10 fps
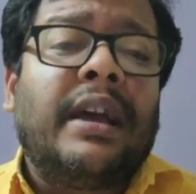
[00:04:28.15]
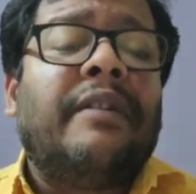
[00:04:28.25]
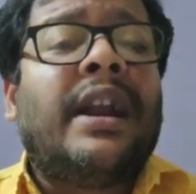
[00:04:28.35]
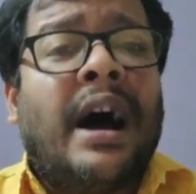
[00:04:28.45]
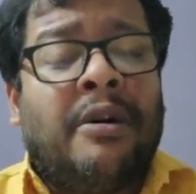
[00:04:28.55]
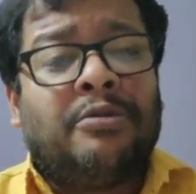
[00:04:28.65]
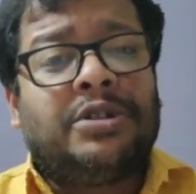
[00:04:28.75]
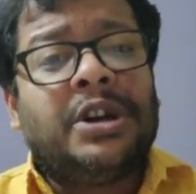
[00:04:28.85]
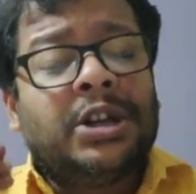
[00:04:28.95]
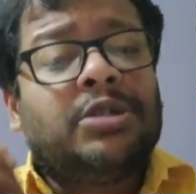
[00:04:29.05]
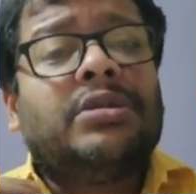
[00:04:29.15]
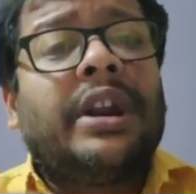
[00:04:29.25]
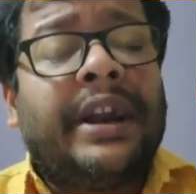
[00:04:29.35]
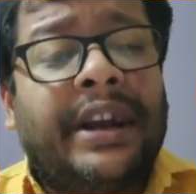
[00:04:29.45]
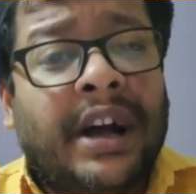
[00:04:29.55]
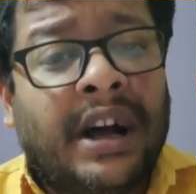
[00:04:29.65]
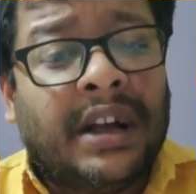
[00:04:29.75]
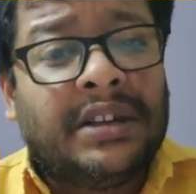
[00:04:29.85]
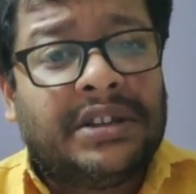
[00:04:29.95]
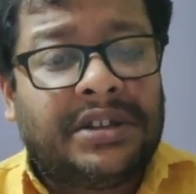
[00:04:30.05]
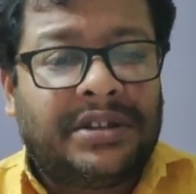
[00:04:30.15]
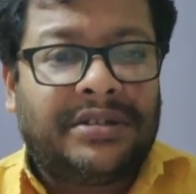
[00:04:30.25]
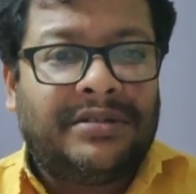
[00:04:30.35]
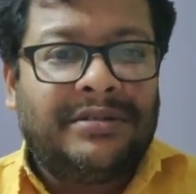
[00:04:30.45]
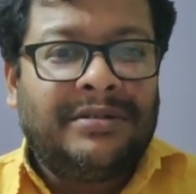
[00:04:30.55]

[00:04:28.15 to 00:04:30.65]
given out to the readers